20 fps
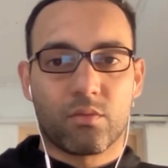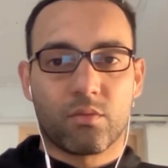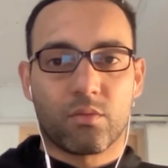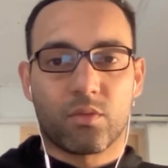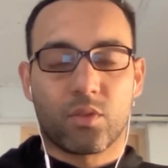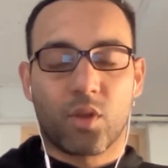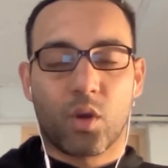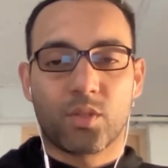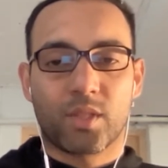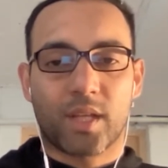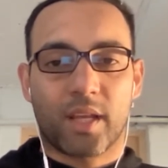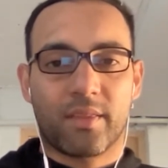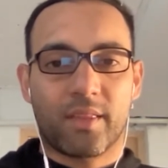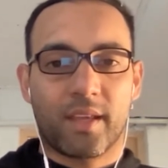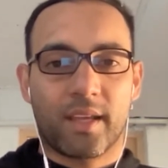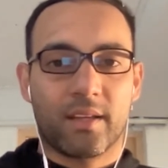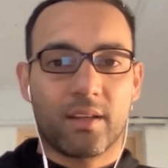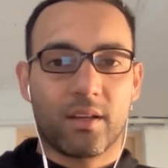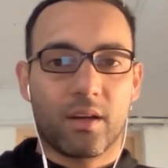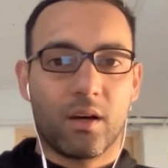those, I
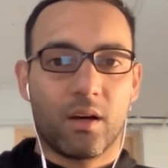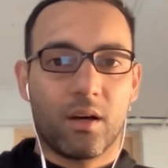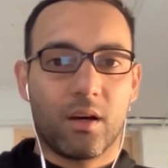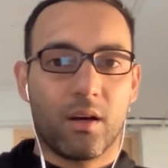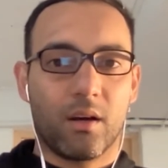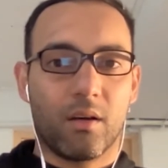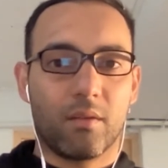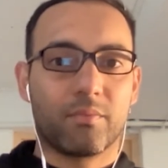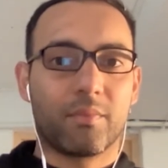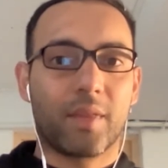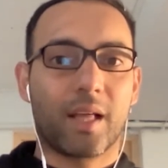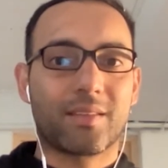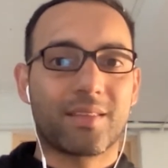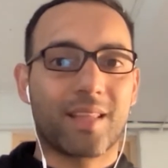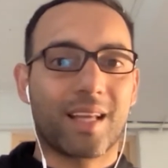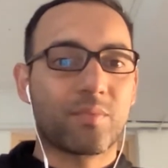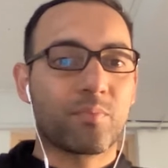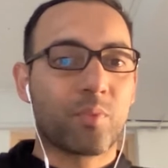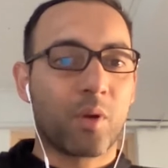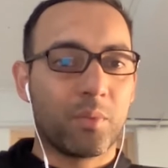think,
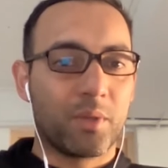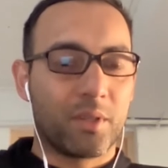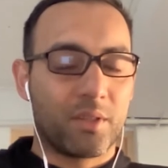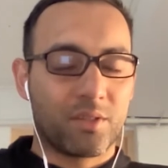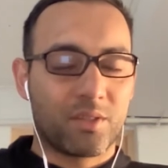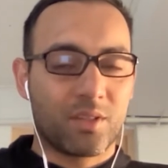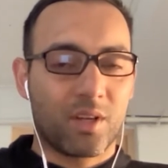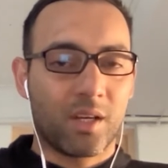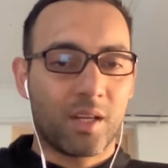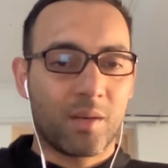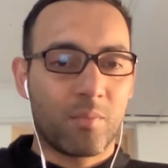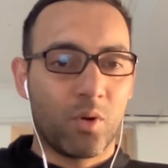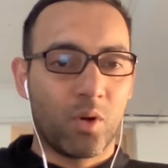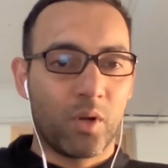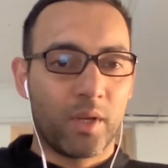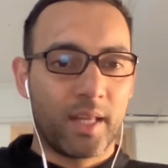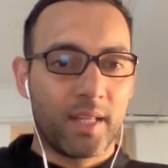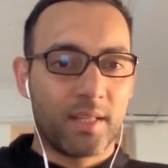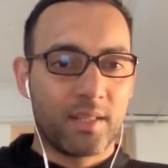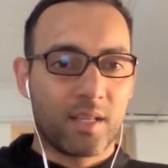that's probably the starting
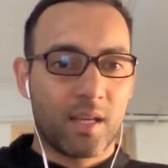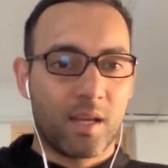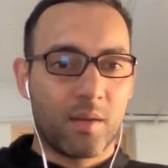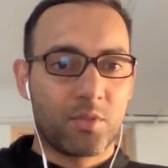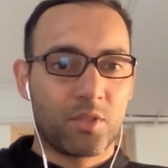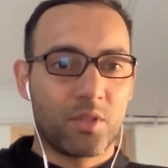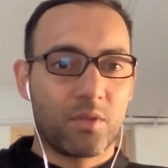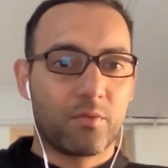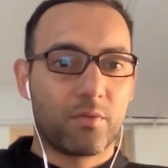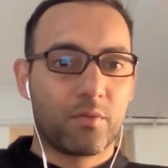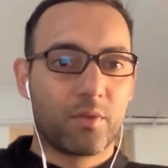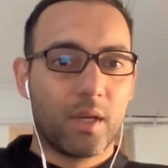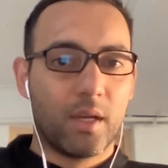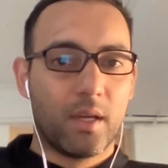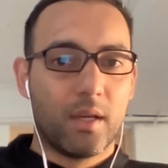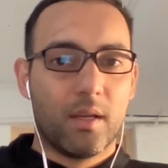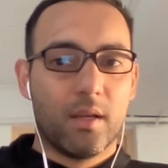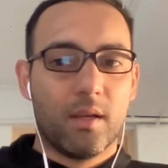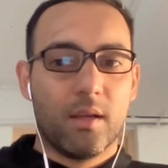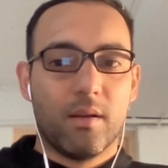point in terms of
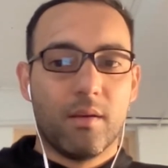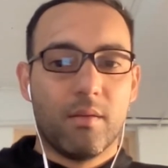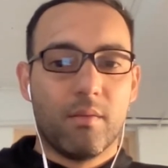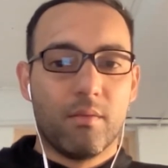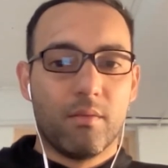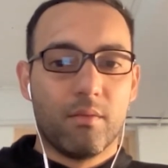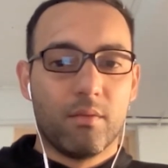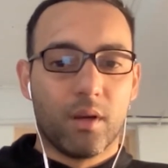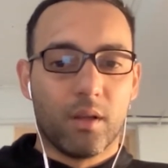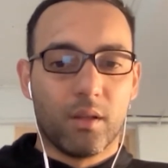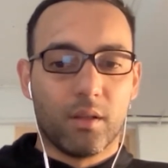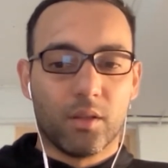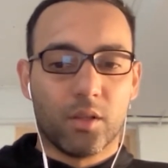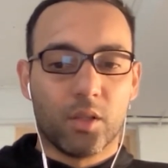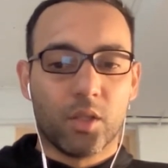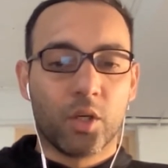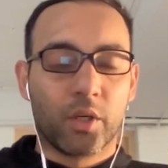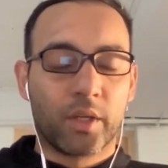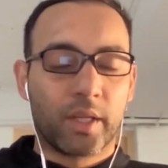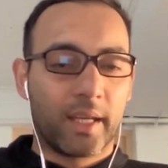
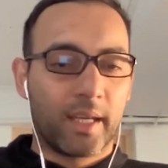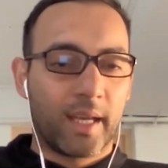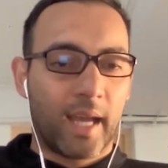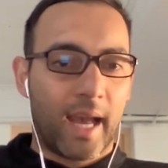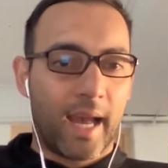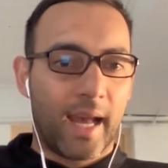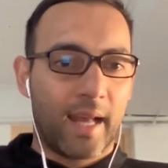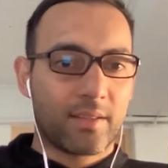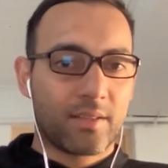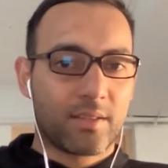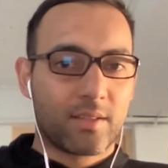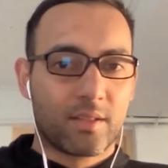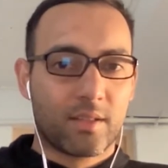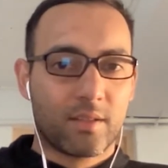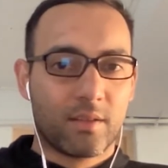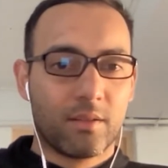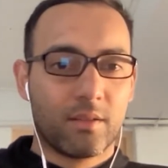looking at